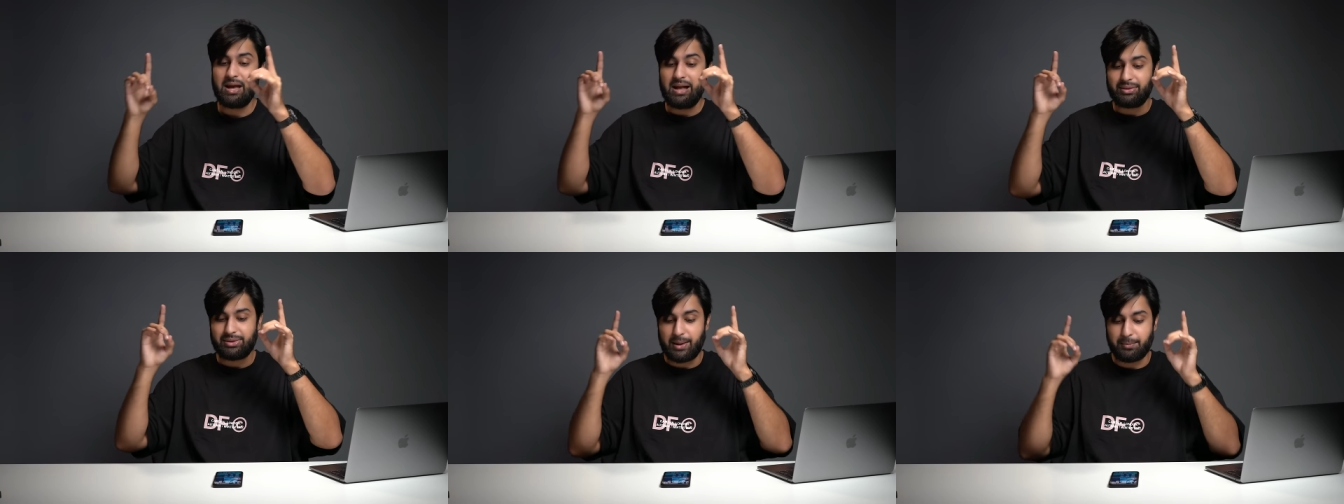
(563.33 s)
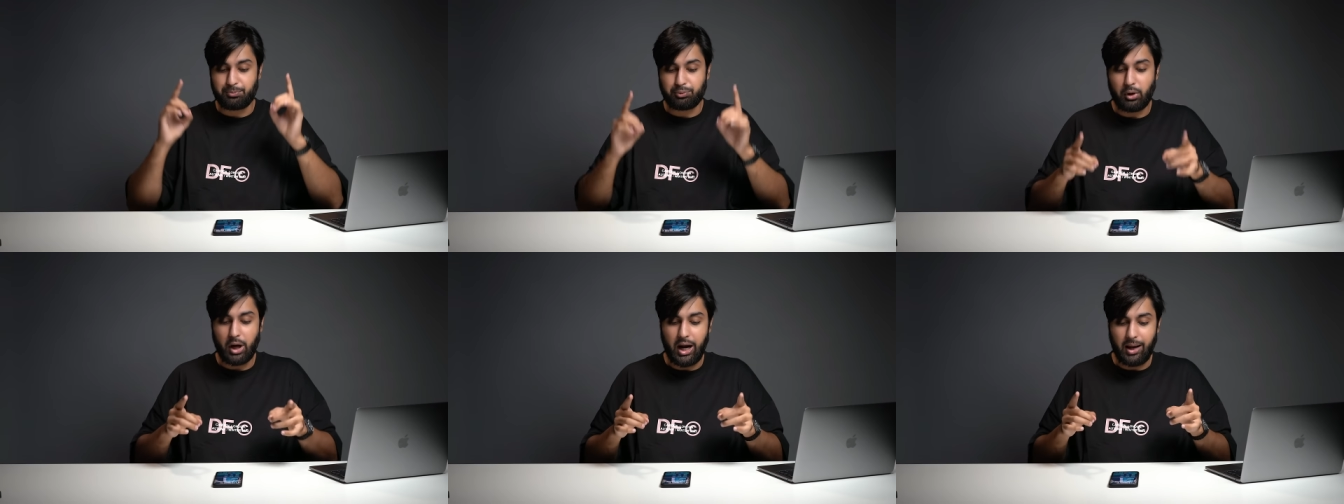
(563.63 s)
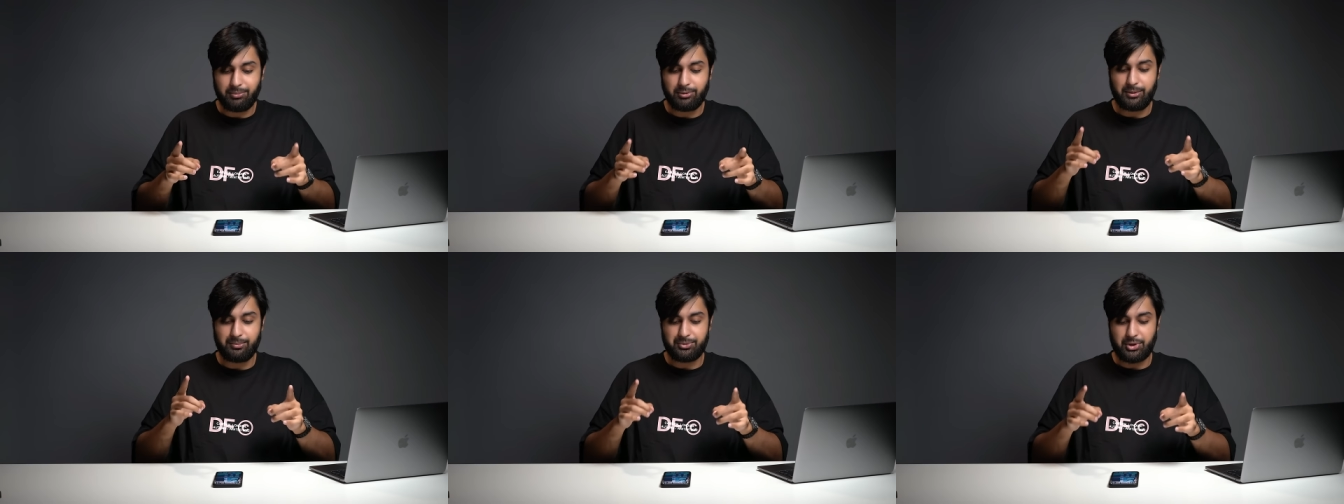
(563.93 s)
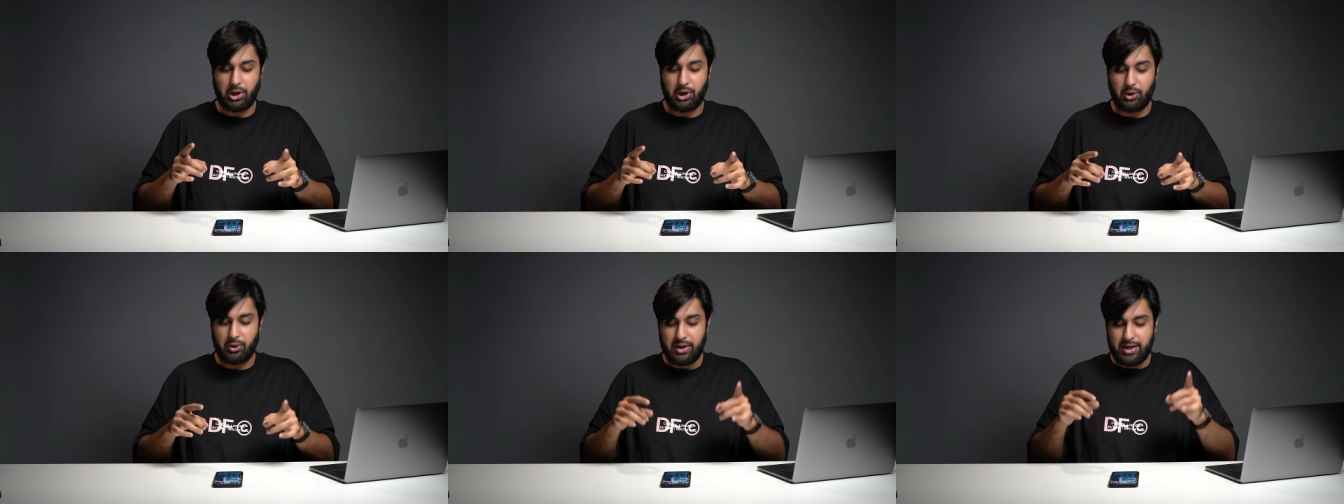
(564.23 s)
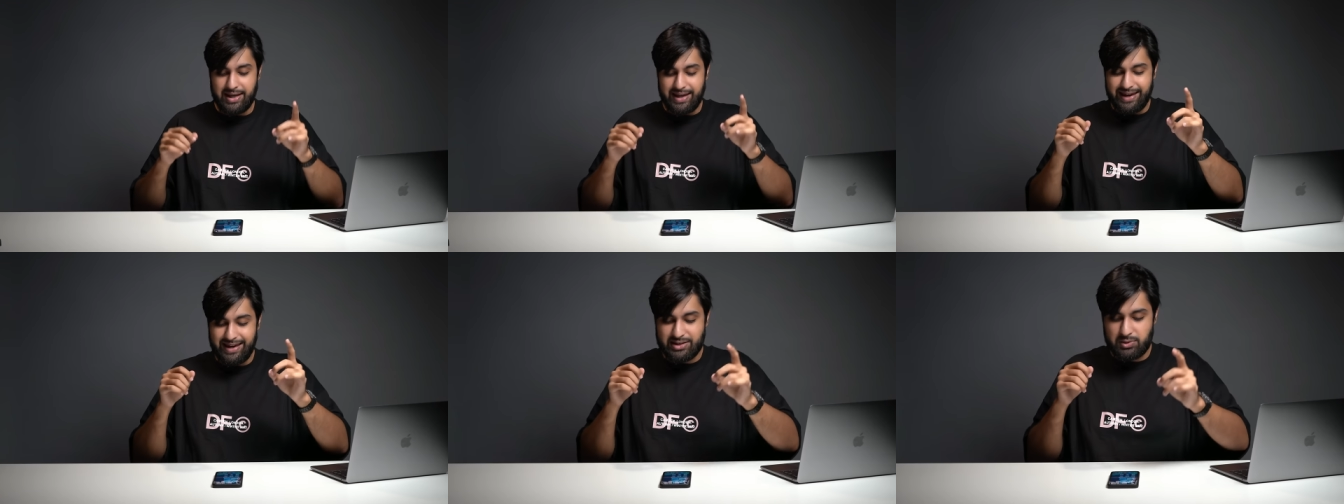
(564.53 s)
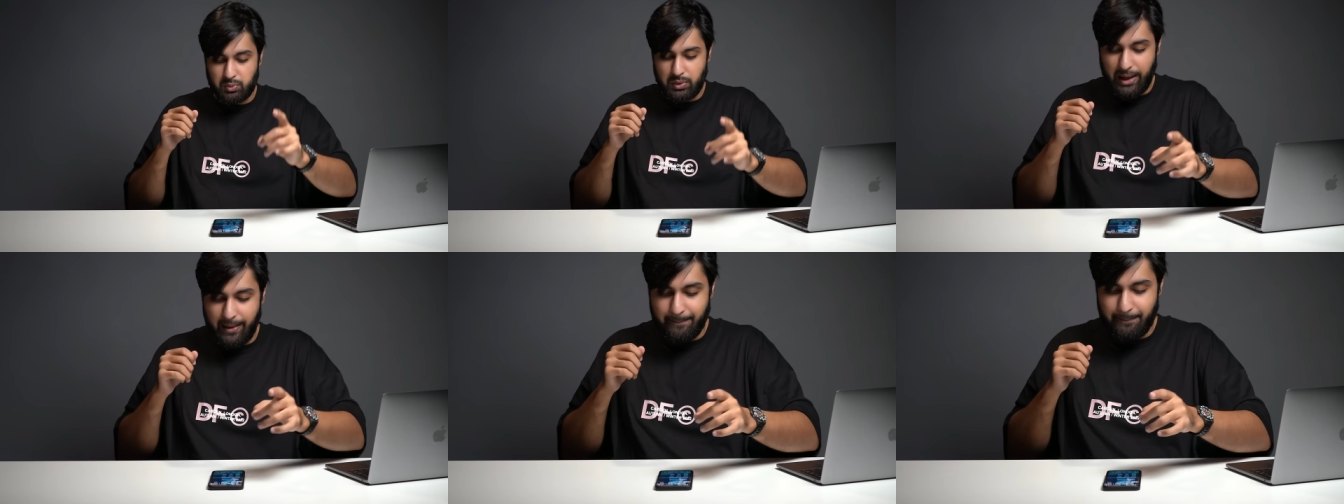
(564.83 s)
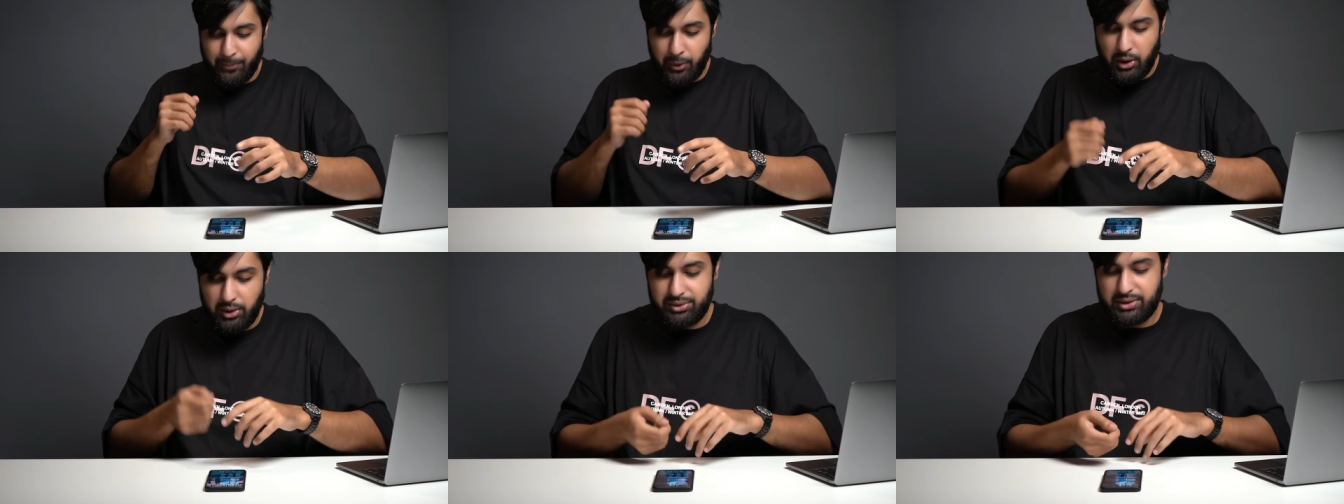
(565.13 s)
The problem though is when I
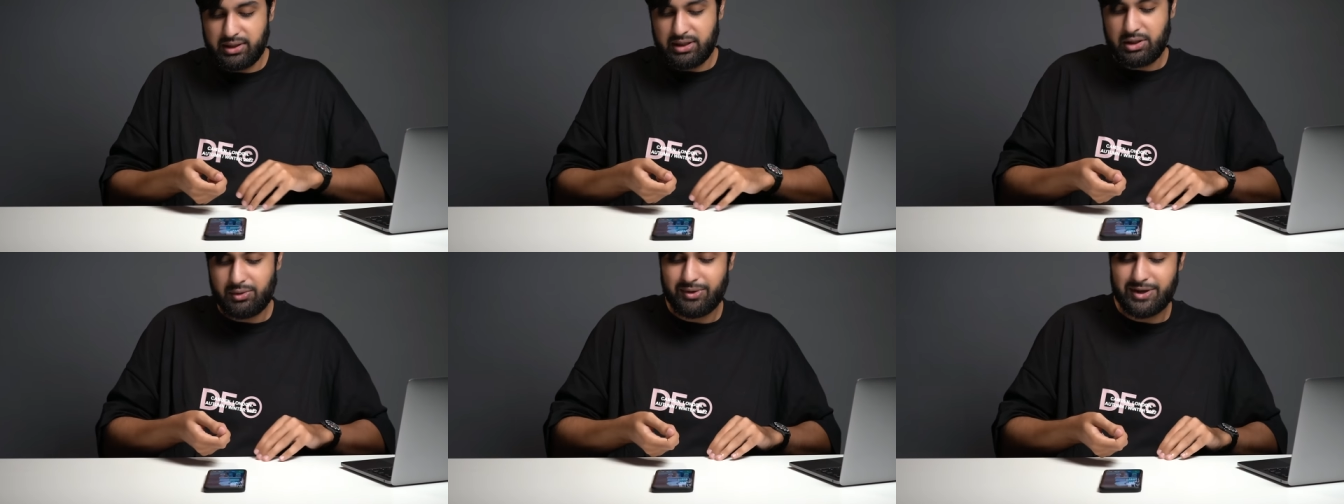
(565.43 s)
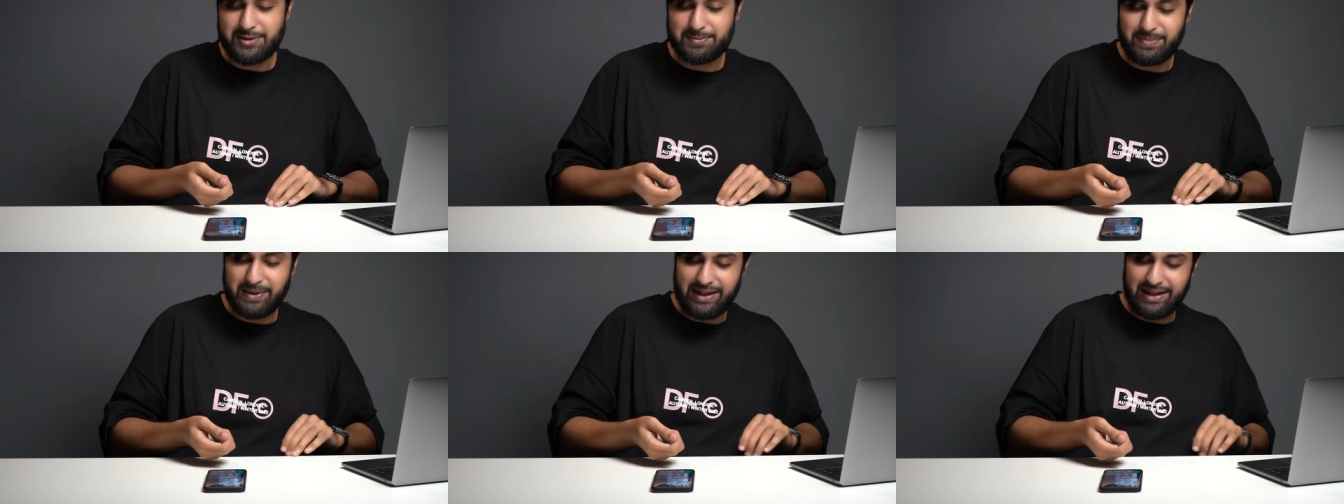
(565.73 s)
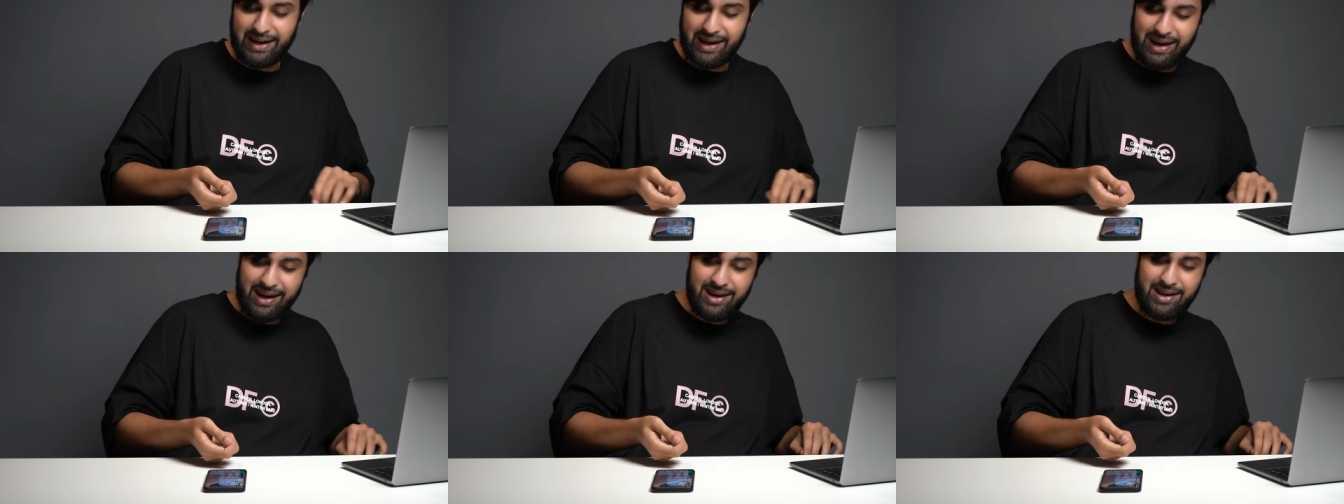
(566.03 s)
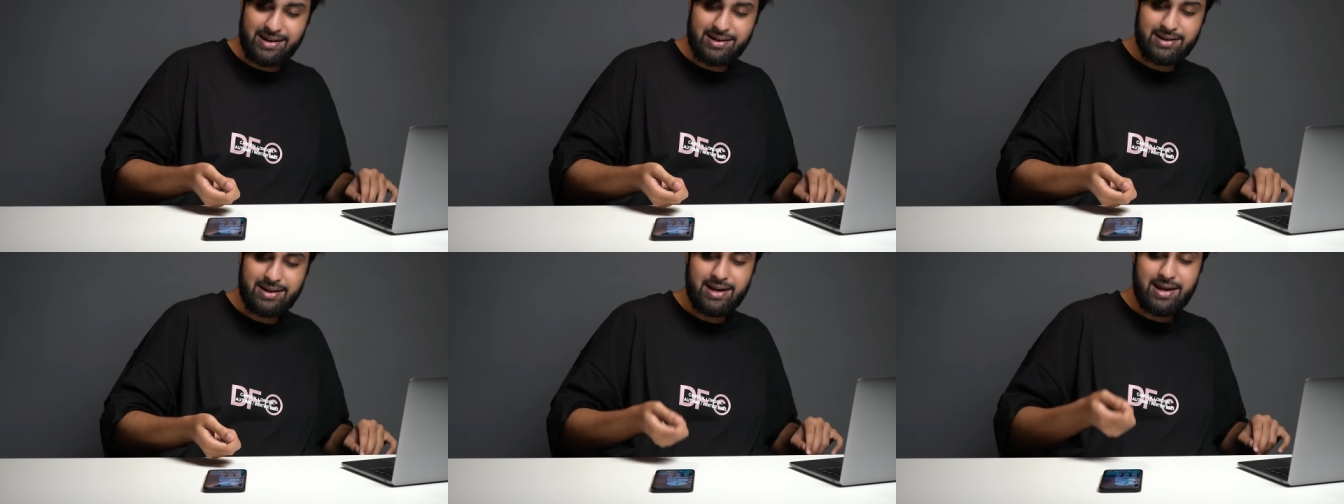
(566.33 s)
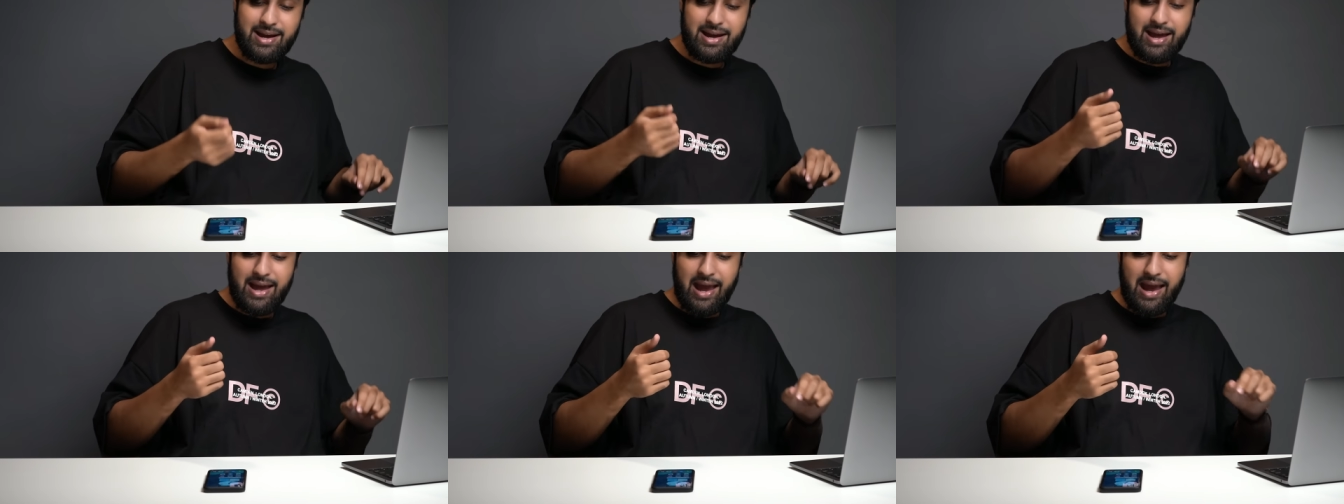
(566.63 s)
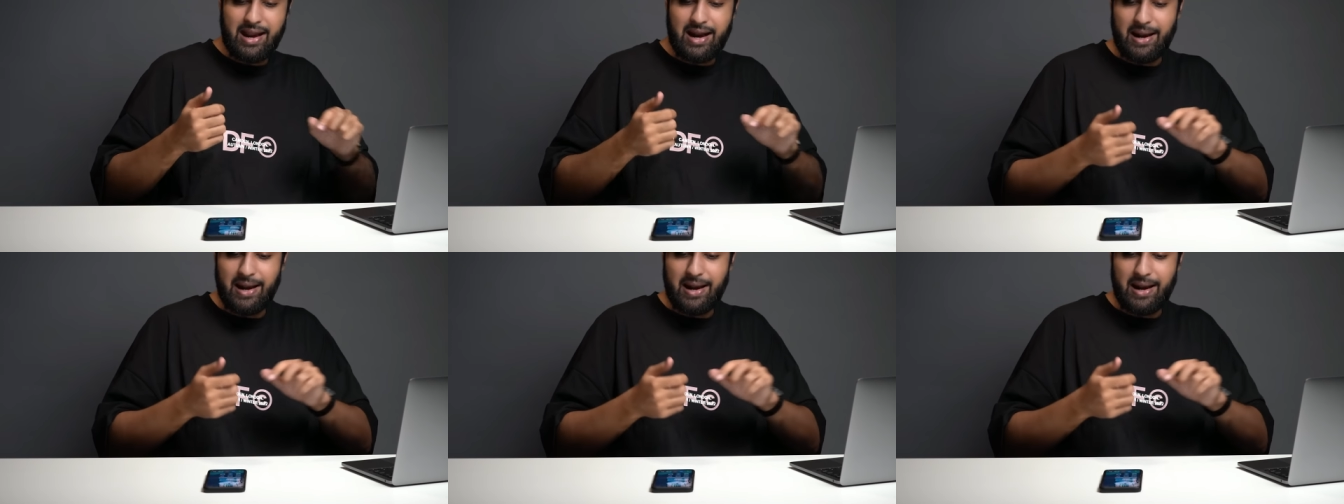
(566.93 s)
put the USB in and